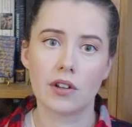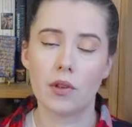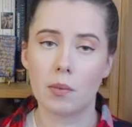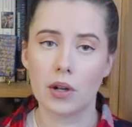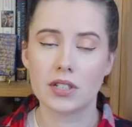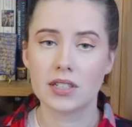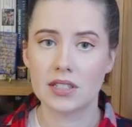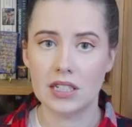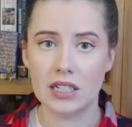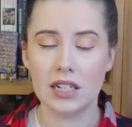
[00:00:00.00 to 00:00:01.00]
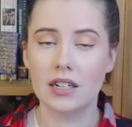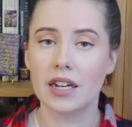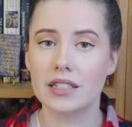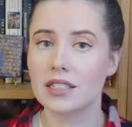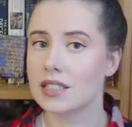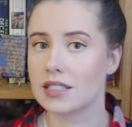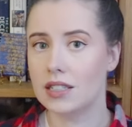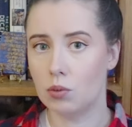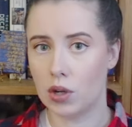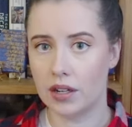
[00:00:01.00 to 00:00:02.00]
of the Baltic Sea in
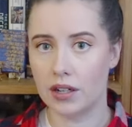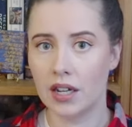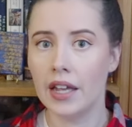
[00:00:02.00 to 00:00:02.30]
1961,